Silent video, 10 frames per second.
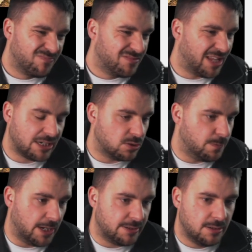Deck is
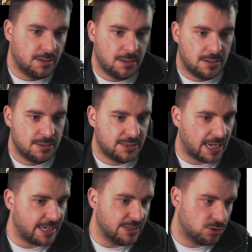bad.
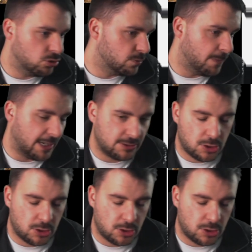Deck is just bad.